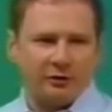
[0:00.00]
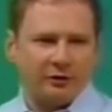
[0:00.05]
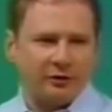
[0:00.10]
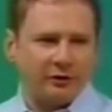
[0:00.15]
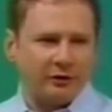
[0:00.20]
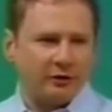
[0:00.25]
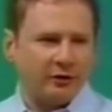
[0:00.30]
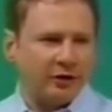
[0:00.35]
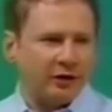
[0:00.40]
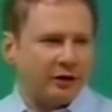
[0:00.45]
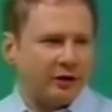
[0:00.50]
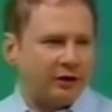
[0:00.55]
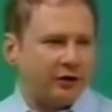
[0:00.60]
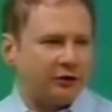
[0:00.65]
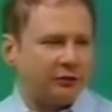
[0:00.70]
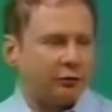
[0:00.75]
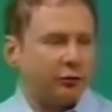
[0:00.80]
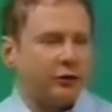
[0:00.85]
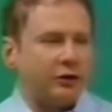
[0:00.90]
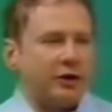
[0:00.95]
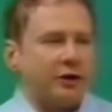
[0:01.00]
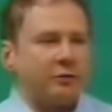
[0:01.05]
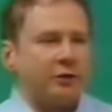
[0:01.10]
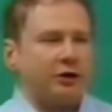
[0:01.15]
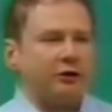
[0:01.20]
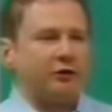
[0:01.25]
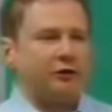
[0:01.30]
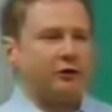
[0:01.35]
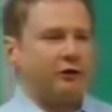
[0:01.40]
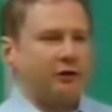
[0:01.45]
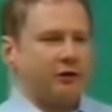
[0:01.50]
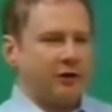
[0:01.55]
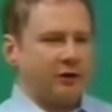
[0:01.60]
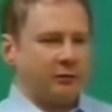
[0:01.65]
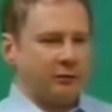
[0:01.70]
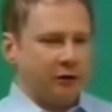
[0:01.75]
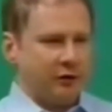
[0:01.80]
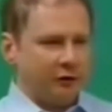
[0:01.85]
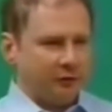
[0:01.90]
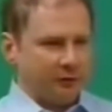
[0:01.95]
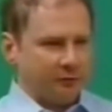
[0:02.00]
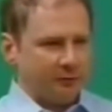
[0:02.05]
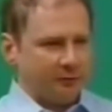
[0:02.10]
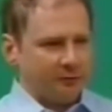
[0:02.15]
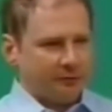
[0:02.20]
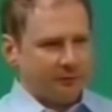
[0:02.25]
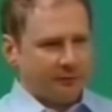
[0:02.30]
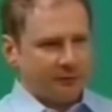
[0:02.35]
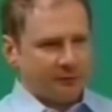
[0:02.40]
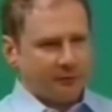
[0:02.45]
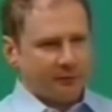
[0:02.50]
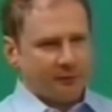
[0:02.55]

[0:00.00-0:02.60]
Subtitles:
computers is pretty much the same reason